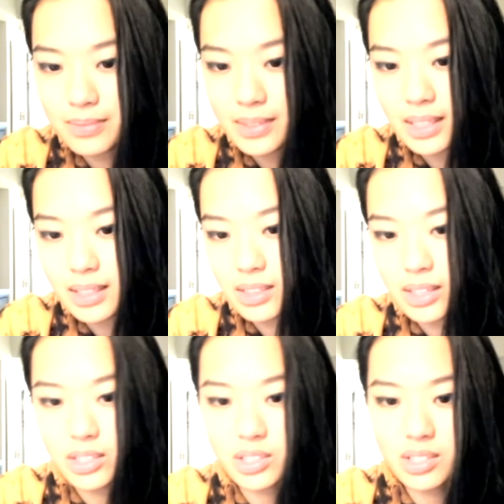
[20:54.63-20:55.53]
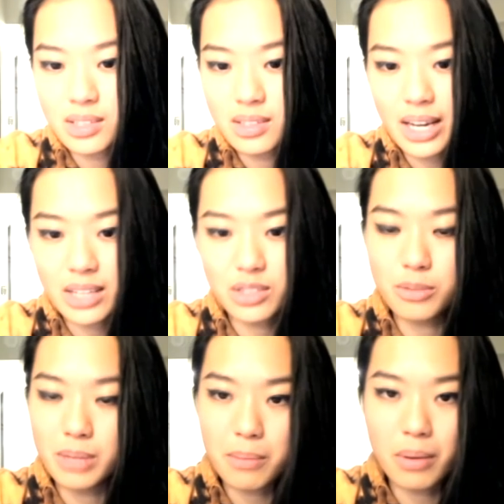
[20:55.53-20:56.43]
he just has too
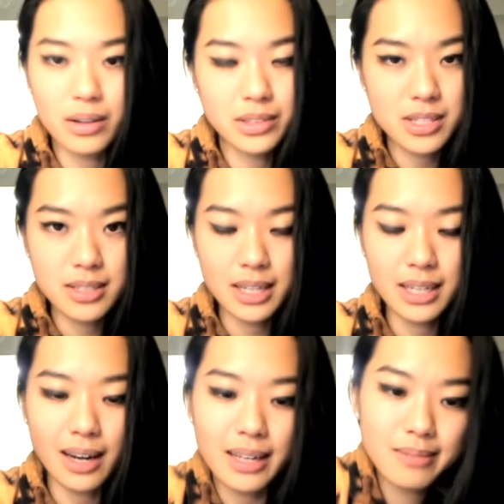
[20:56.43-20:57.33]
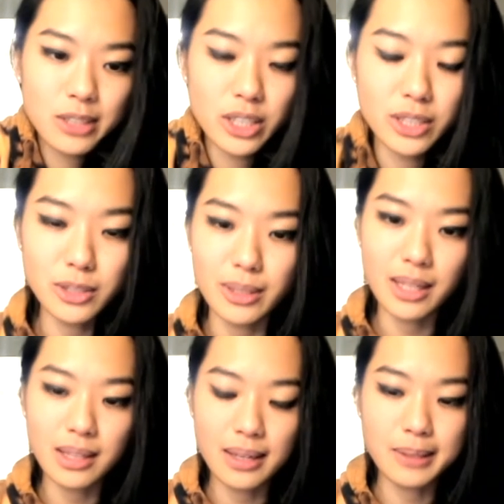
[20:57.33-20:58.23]
many pawns, and I couldn't do
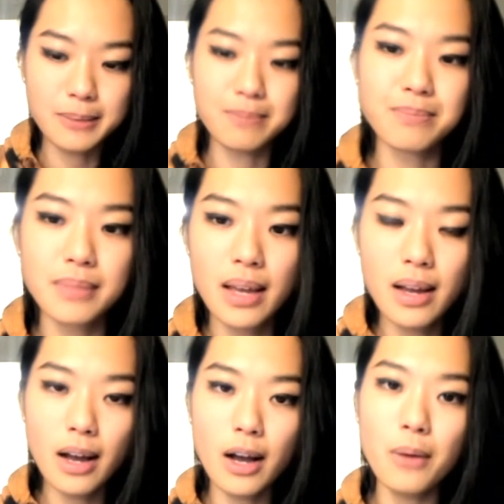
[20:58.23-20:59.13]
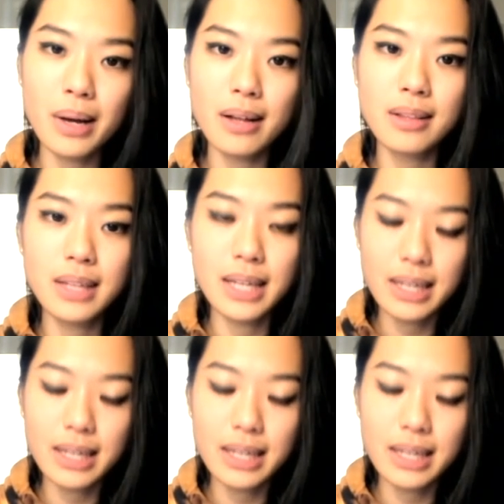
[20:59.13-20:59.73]
anything. Oh well, it